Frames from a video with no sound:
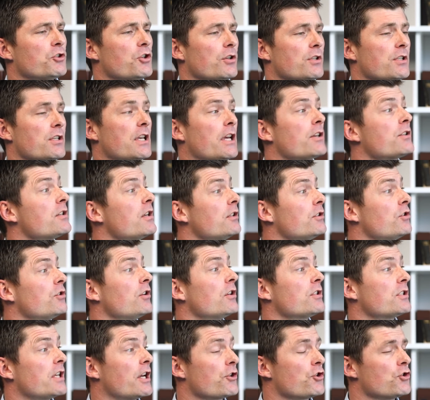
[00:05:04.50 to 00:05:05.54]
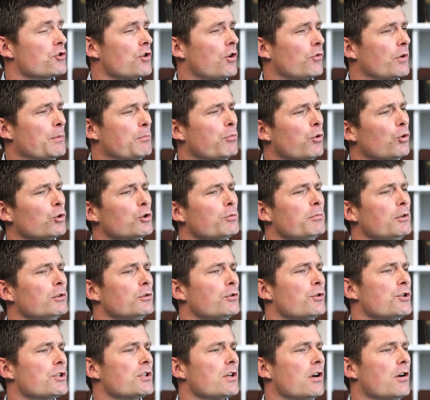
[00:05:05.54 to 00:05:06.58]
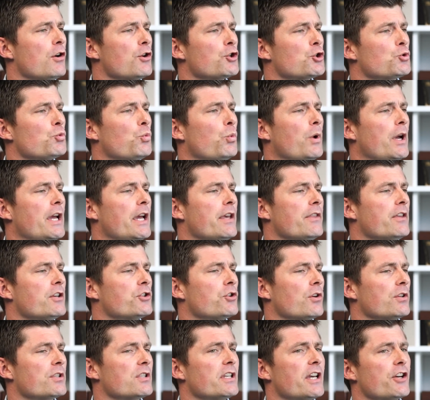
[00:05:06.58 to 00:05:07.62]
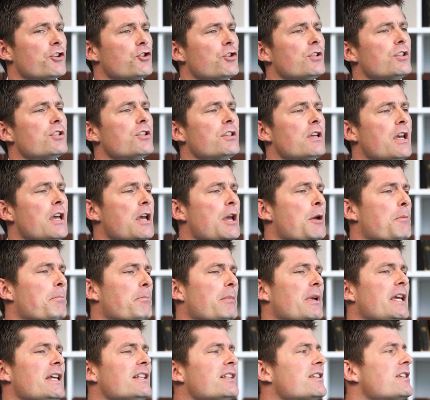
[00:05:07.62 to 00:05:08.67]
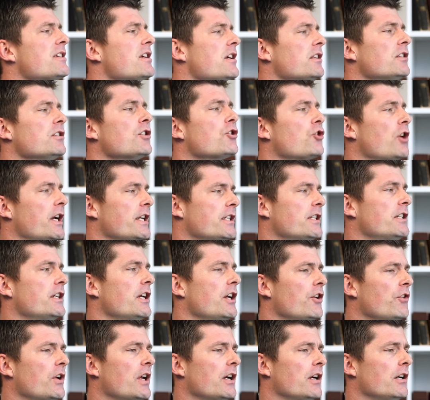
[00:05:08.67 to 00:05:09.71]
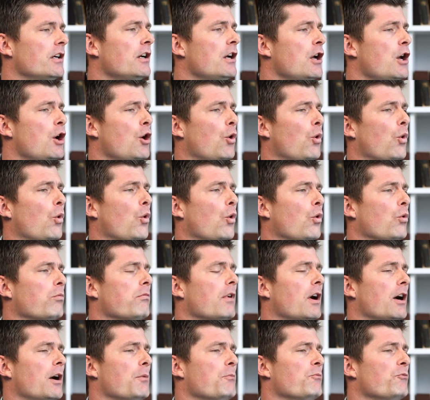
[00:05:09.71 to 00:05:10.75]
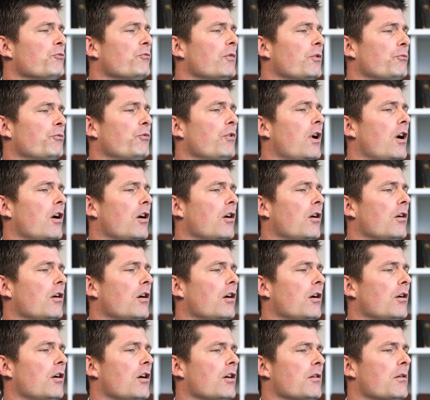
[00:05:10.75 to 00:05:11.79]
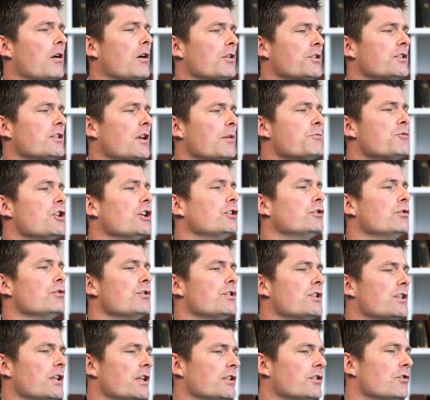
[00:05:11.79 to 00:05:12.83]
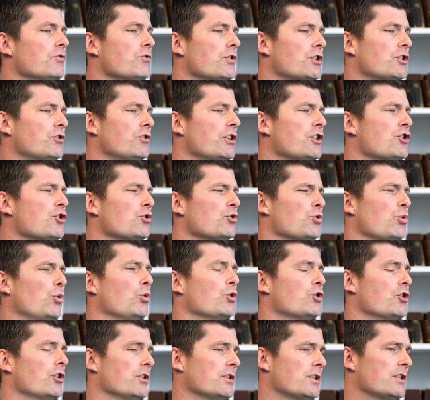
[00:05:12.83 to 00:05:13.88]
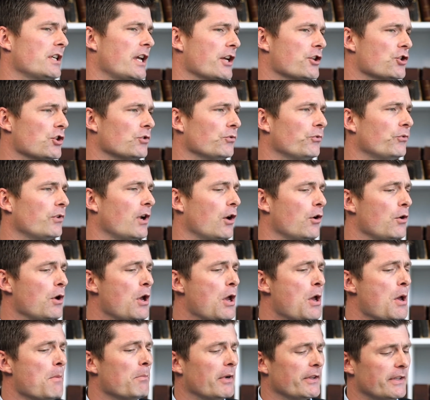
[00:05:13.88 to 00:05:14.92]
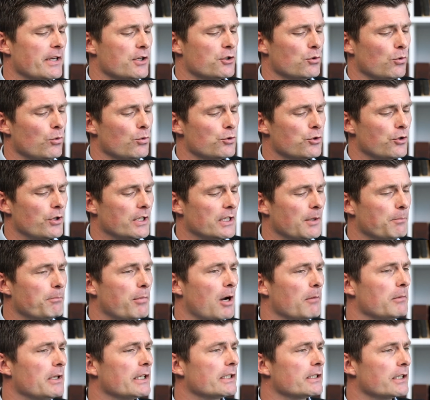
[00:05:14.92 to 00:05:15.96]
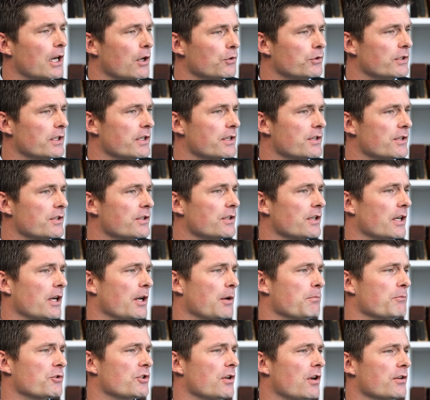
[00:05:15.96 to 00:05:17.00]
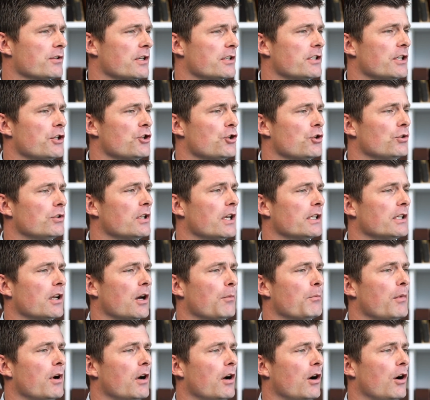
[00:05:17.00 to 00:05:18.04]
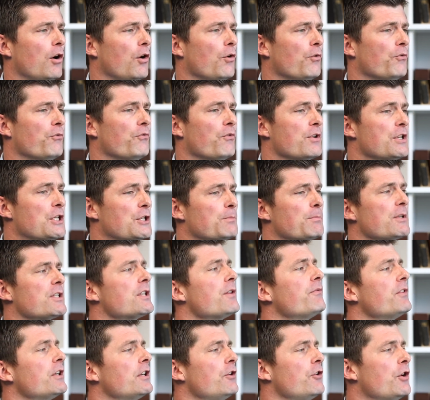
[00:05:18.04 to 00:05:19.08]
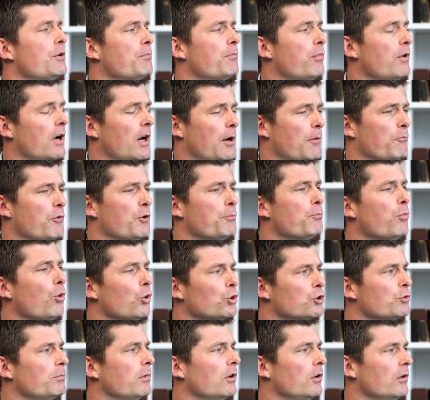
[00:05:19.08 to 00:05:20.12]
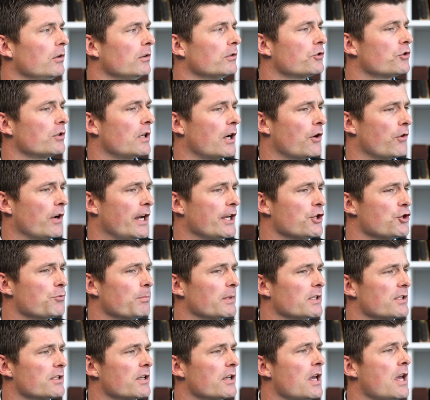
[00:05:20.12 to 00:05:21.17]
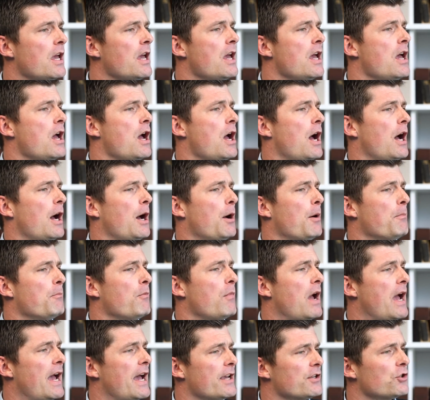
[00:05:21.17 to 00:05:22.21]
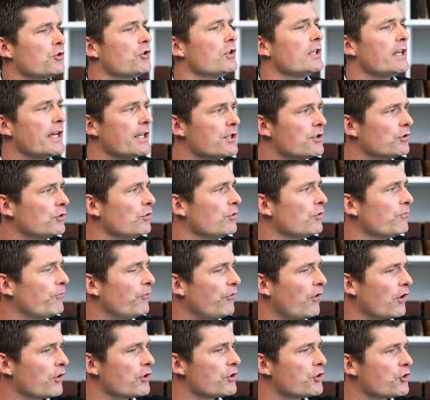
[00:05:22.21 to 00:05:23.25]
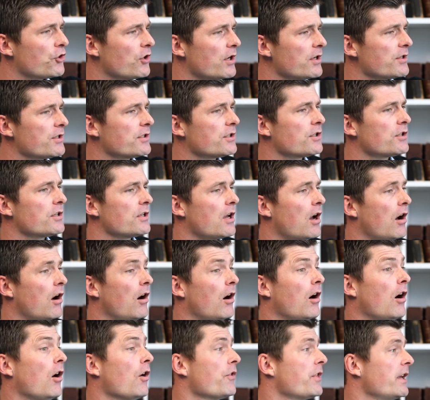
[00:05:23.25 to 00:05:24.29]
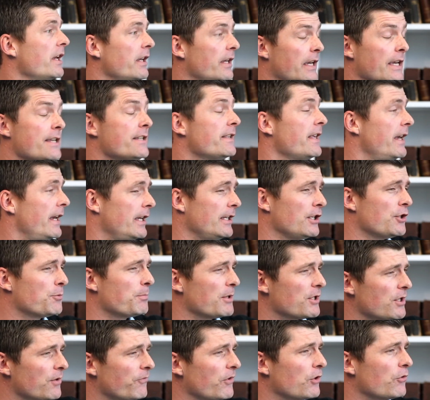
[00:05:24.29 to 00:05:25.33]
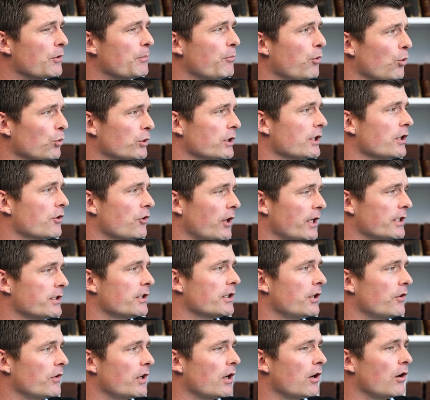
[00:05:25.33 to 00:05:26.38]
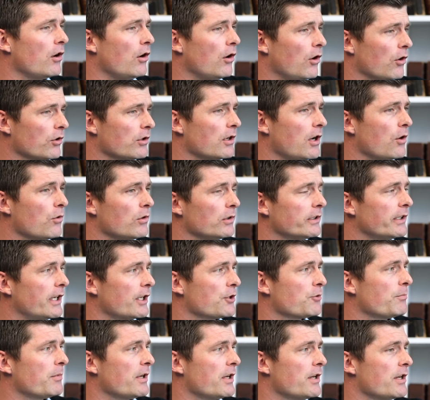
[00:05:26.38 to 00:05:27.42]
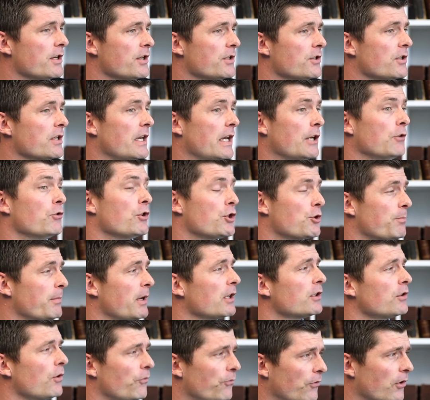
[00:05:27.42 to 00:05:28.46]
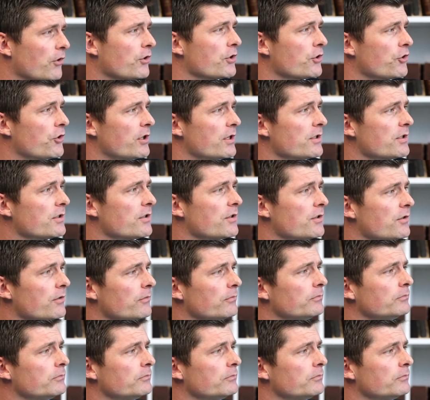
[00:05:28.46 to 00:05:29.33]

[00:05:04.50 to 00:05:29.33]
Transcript: certain transactions are reportable to SARS where the transactions meet certain criteria or are subject to certain restrictions or transaction flow. But there's also in a public notice, SARS has issued a number of specifically reportable arrangements. As it relates to foreign trusts, is there any specific reporting criteria on local taxpayers in respect of foreign trusts?